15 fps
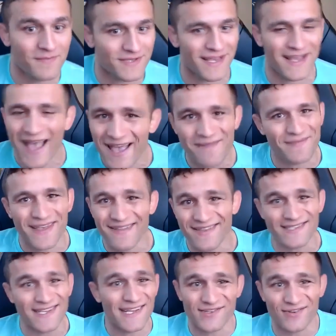I'm saying, hey, I'm getting
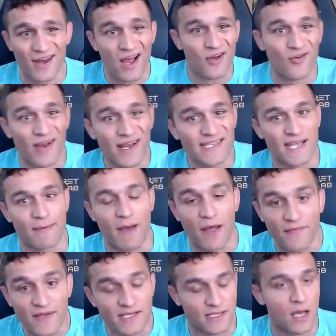the sense you're not crazy
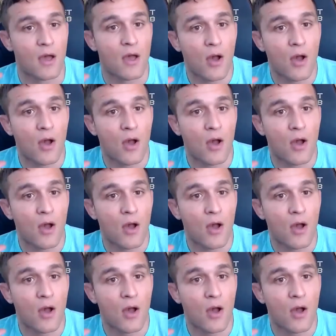about this.